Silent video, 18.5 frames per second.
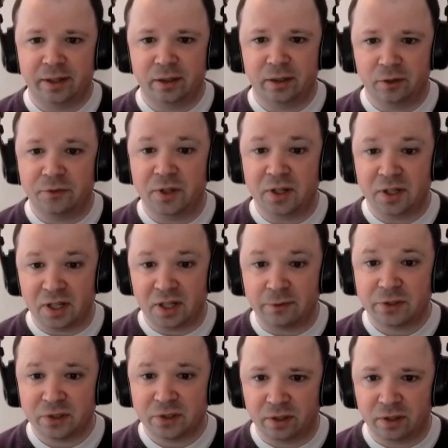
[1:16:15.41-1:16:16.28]
yeah. of the
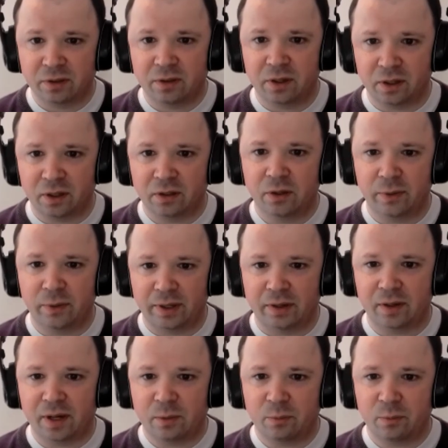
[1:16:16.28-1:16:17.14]
deficit that you
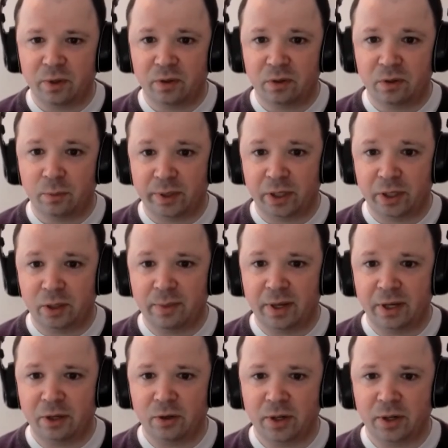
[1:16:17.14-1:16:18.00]
ended up okay. with i mean you
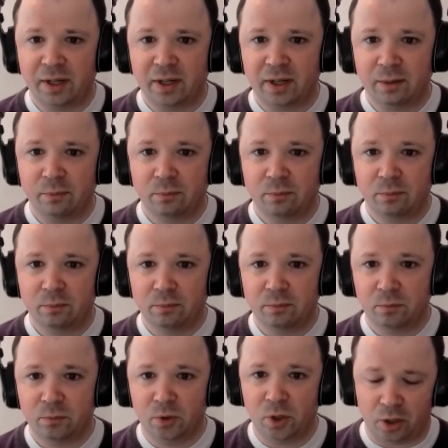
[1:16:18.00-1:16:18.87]
may not end up
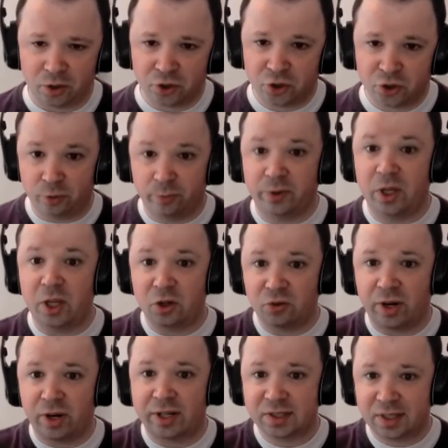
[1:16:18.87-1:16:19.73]
yeah, assuming that you
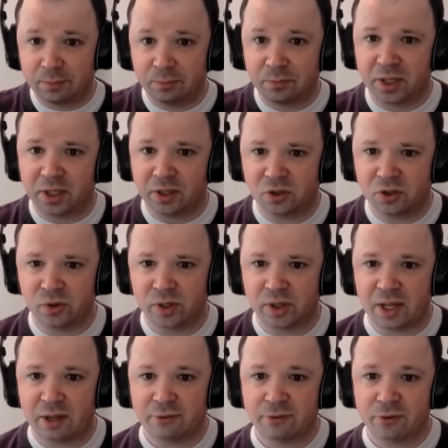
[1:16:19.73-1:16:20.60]
drank something yeah.
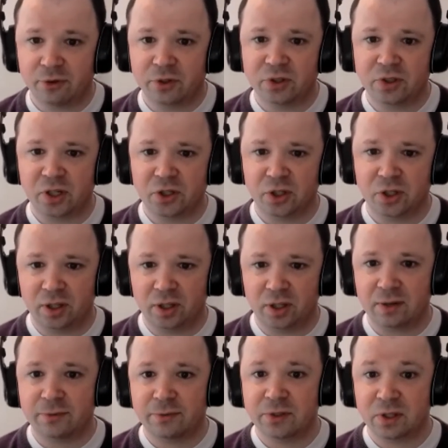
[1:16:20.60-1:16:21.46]
during that first session, the
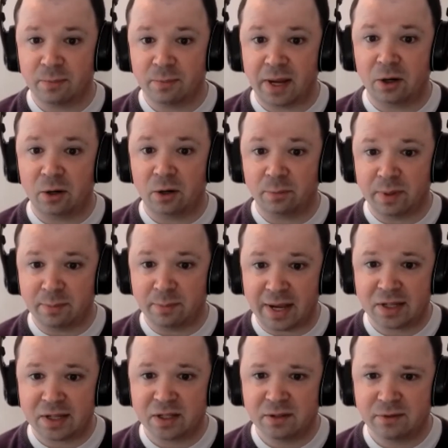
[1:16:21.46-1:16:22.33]
deficit may not be
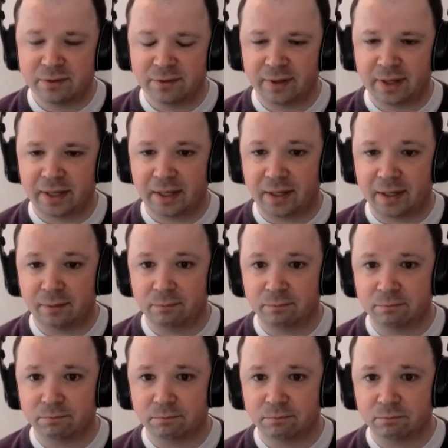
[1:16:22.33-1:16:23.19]
massive. Um,
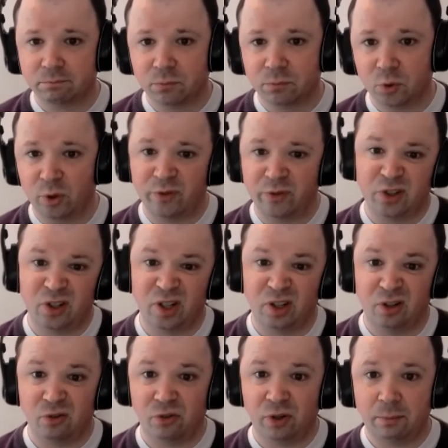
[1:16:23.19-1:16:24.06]
yeah. Or if you
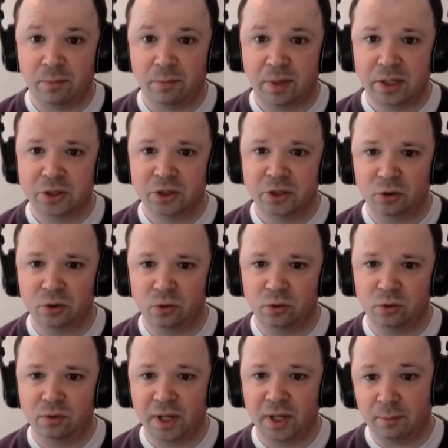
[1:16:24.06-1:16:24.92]
didn't drink much at
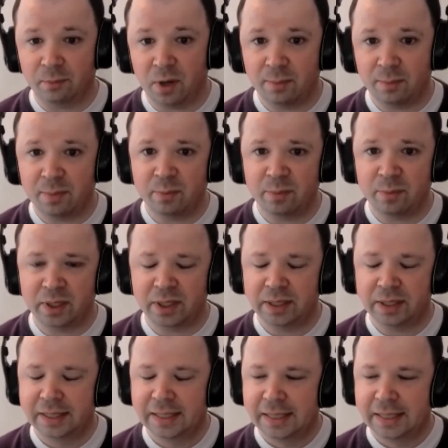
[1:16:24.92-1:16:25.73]
all, then it might be bigger.